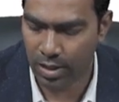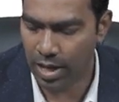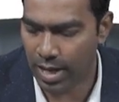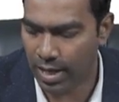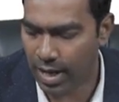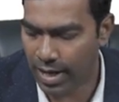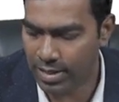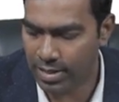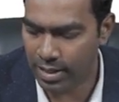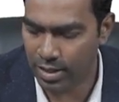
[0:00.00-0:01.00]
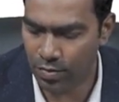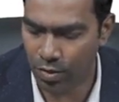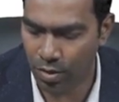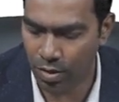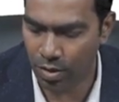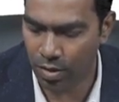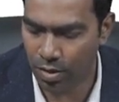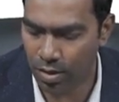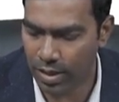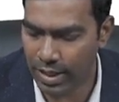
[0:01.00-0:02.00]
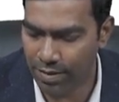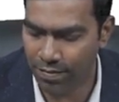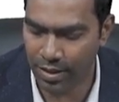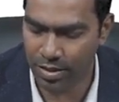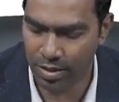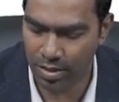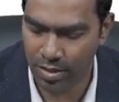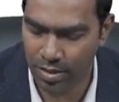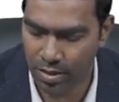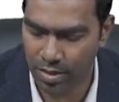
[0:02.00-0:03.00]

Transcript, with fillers: and I stands for infection,